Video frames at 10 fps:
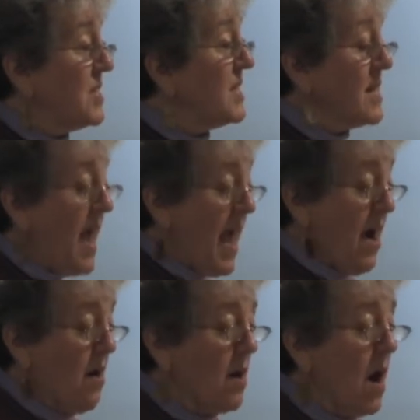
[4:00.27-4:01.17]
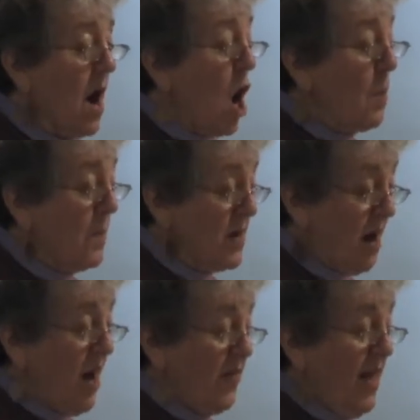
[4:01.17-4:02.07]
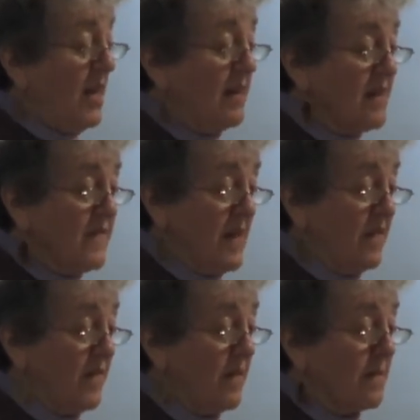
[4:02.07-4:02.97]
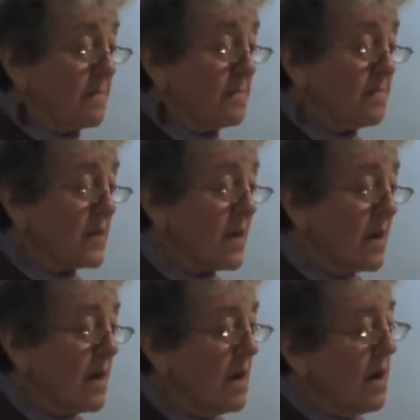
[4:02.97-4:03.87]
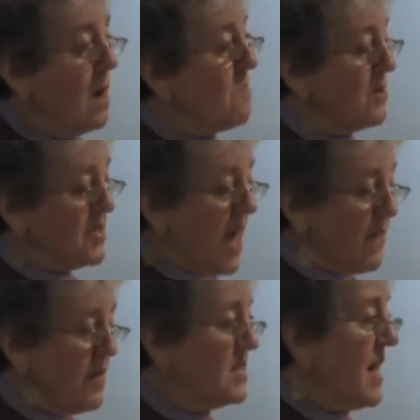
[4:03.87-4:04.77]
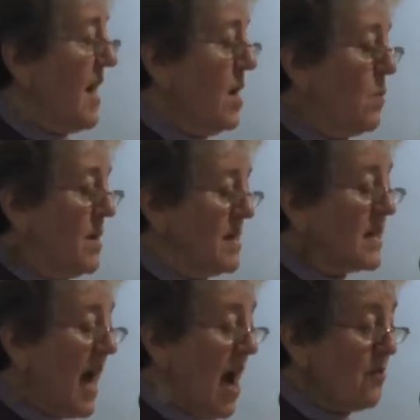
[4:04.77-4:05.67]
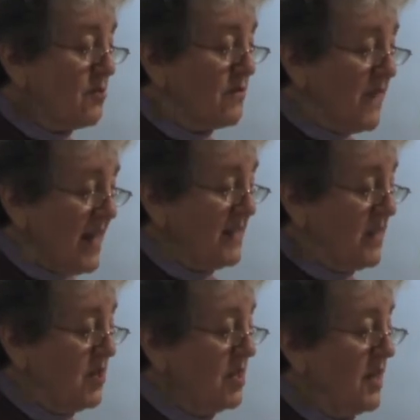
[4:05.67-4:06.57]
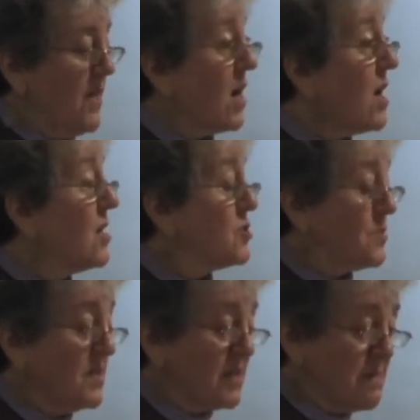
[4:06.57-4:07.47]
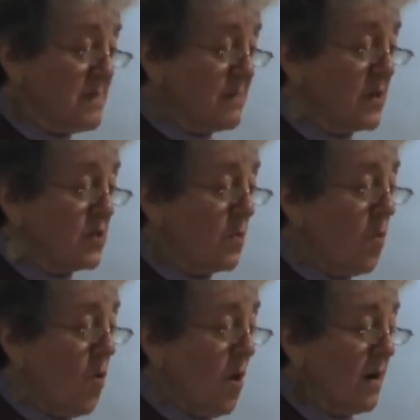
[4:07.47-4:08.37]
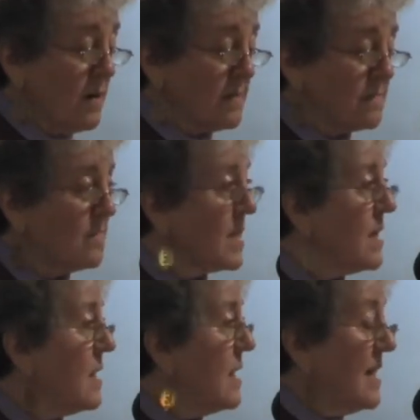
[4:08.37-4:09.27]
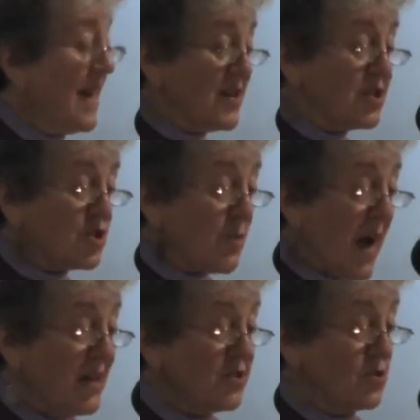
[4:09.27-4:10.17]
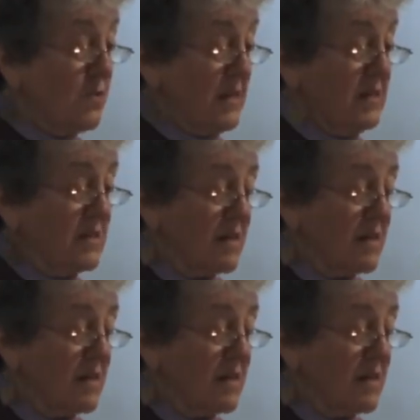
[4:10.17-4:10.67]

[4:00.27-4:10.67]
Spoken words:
in air open our athletic events. Most every day we encounter vestiges of our country's commitment to war. In a strange twist,